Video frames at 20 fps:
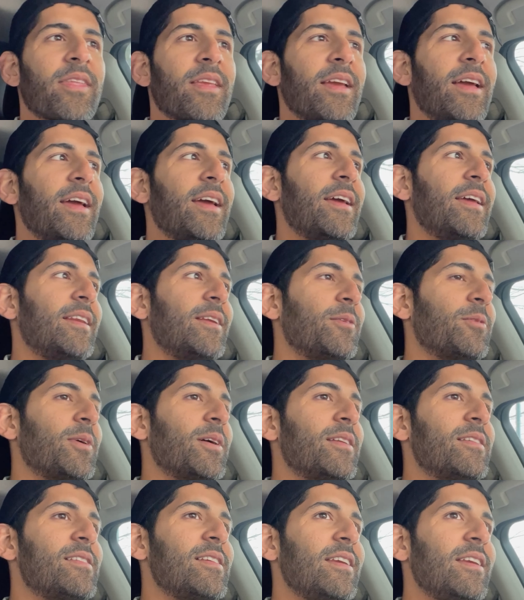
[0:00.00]

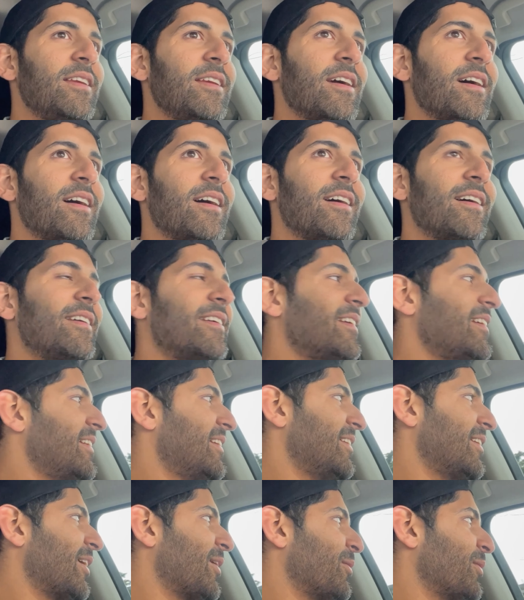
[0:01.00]
Anyways, he did
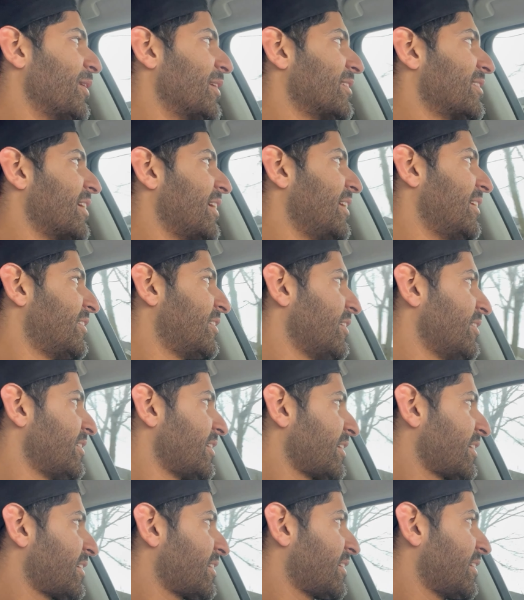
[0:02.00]
not want to sign it. So I was
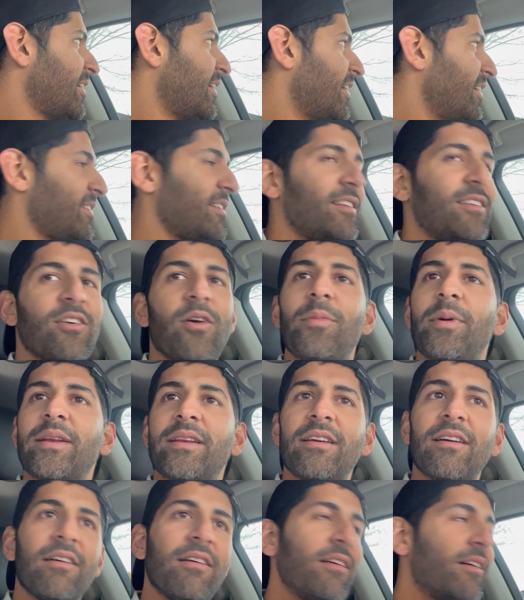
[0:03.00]
like, honestly, no big
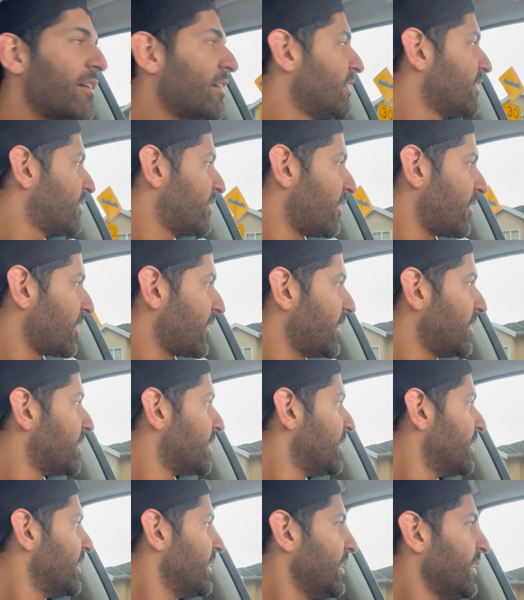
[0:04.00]
deal. It's all good.
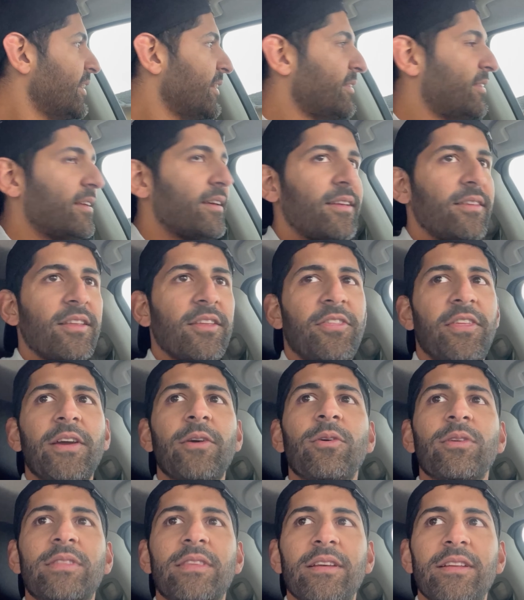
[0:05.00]
The thing
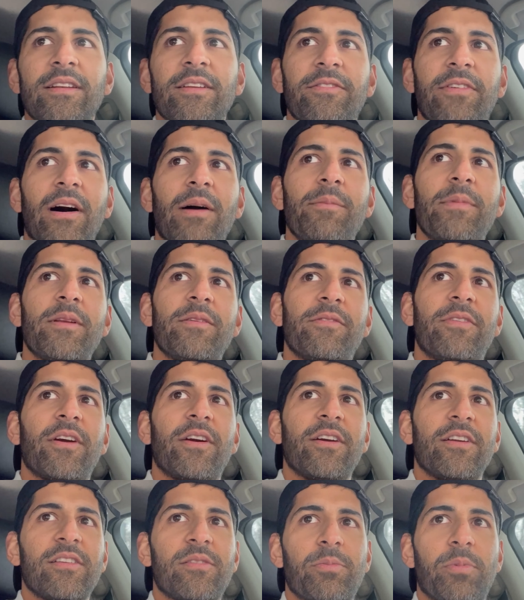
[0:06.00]
with the development
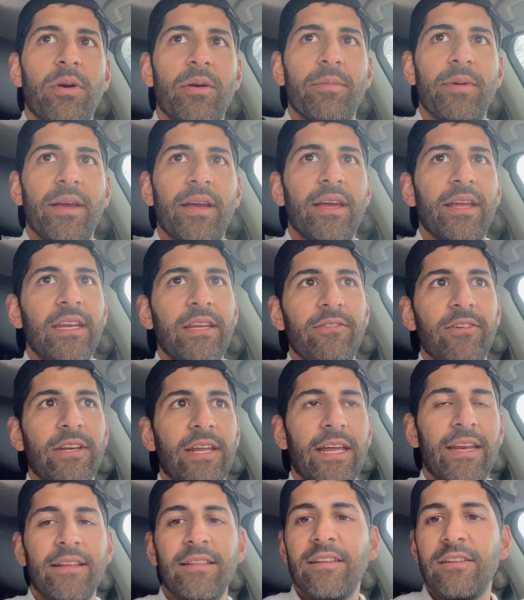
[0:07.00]
variance permit and even
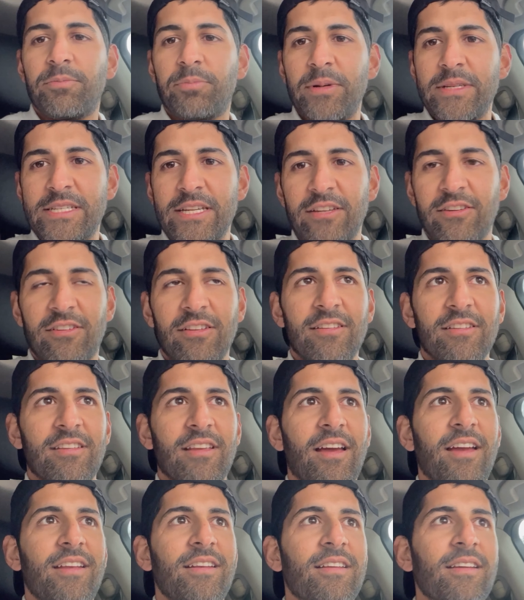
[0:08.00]
getting these petitions
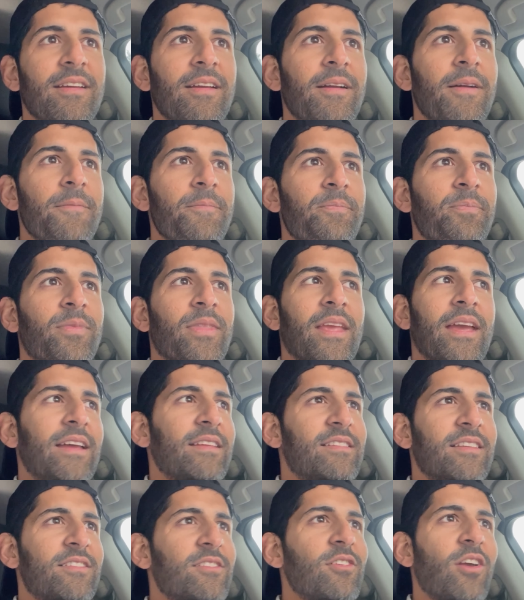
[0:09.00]
signed
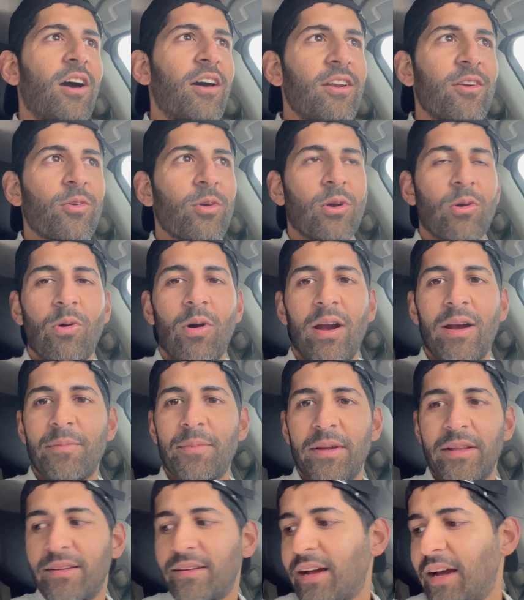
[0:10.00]
is it's not a
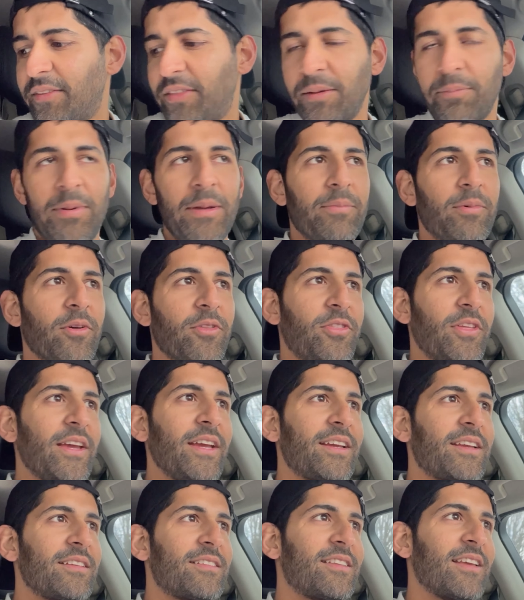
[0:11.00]
requirement. I think people
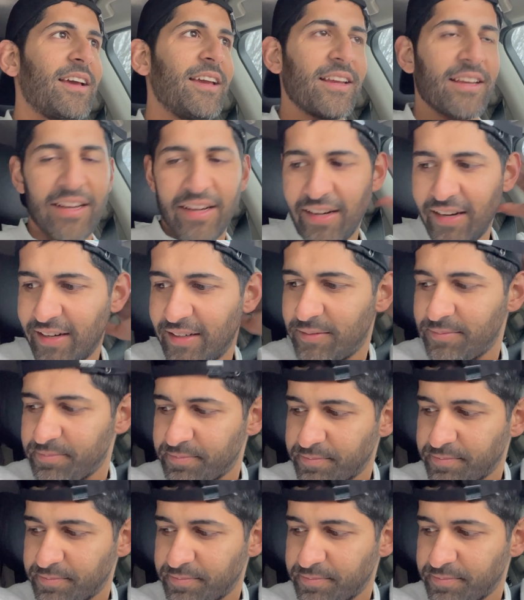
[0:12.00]
think it's like a